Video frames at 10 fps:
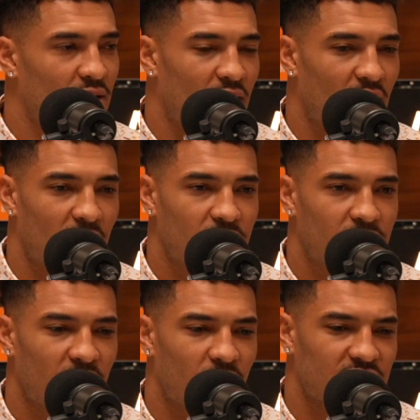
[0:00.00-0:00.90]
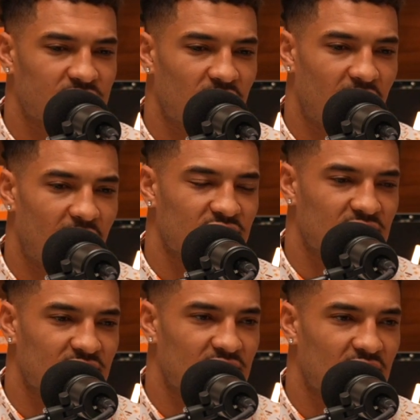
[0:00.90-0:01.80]
And when I started having
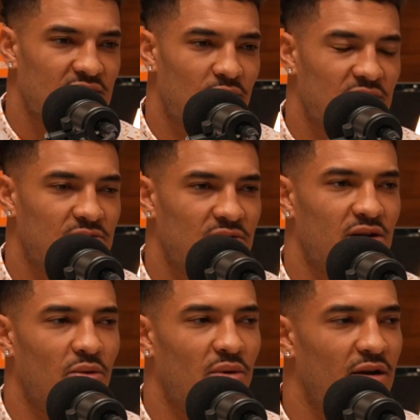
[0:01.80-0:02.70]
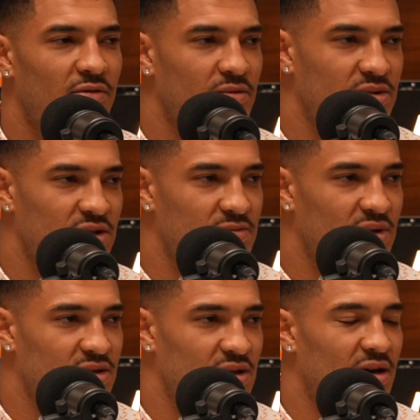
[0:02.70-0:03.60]
success, I wasn't really aware of it just
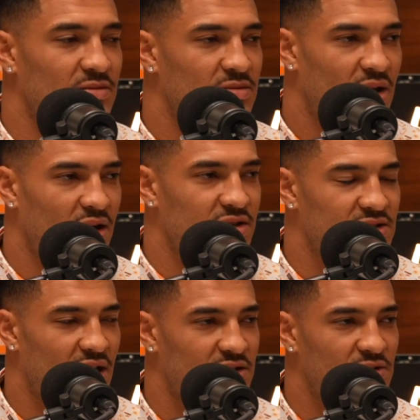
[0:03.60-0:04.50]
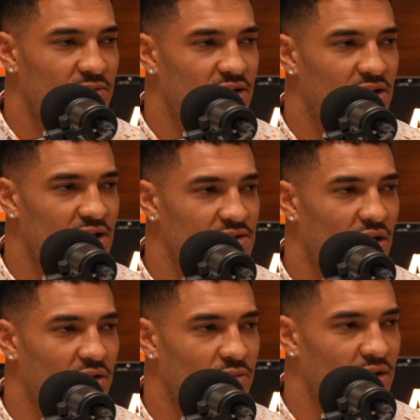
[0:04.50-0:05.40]
because I had kind of stacked so many days of
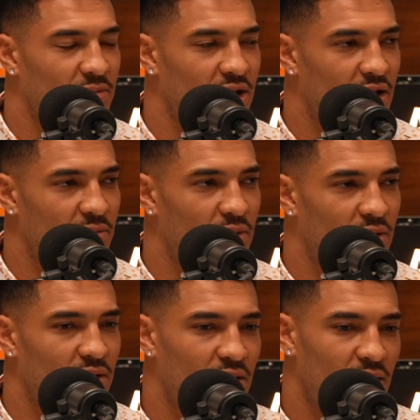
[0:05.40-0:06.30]
hard work by that point.